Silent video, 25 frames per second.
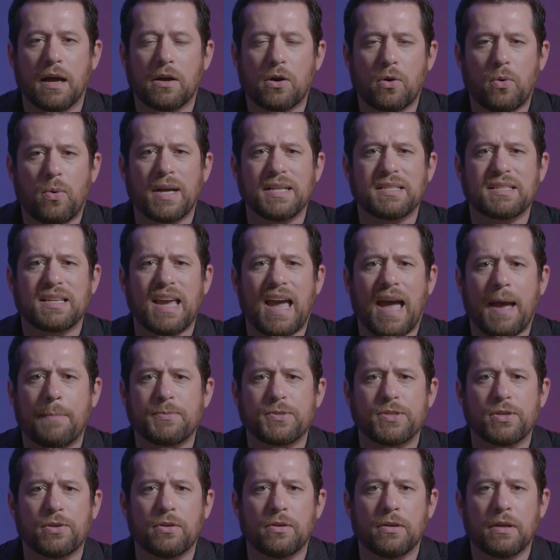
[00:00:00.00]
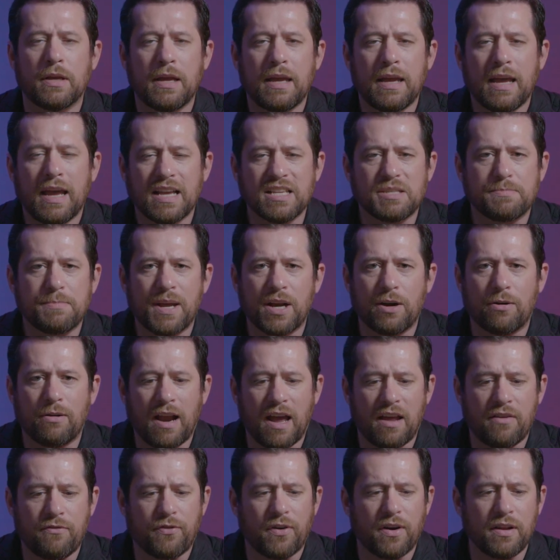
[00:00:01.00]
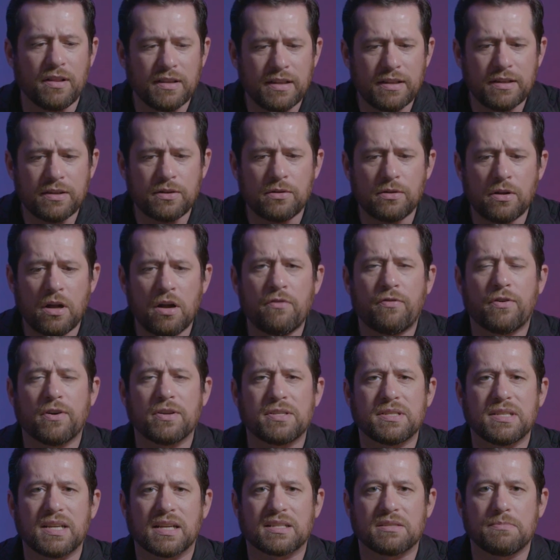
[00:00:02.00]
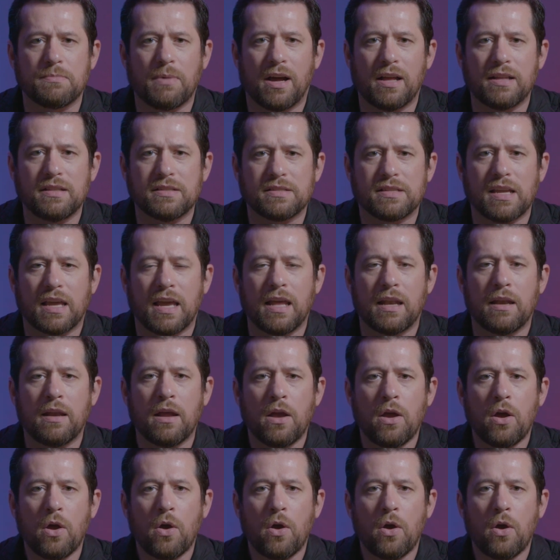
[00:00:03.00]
Quest Capsule has been around for a little over 6 months, and